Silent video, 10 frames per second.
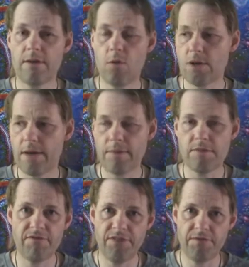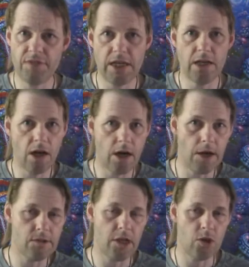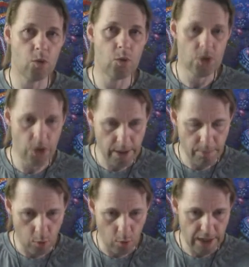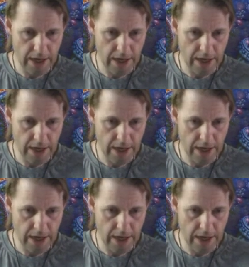have up to 15 cards in your sideboard.